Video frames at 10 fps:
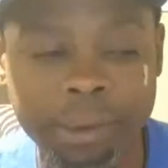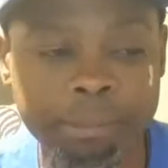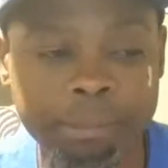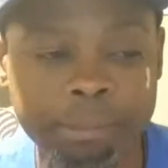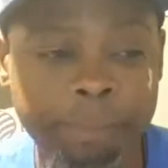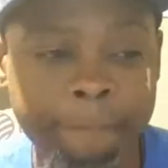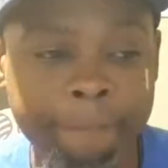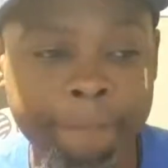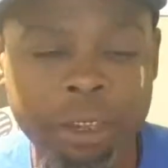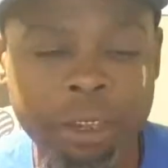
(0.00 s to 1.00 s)
But
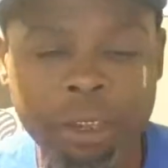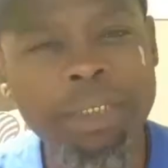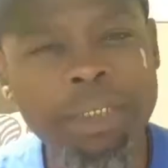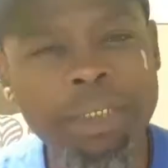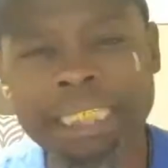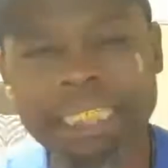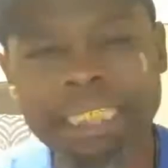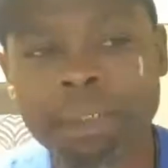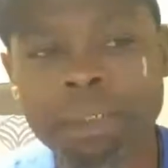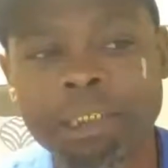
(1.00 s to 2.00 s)
you know, it is
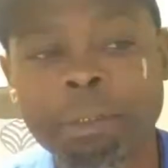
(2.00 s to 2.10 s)
what it is.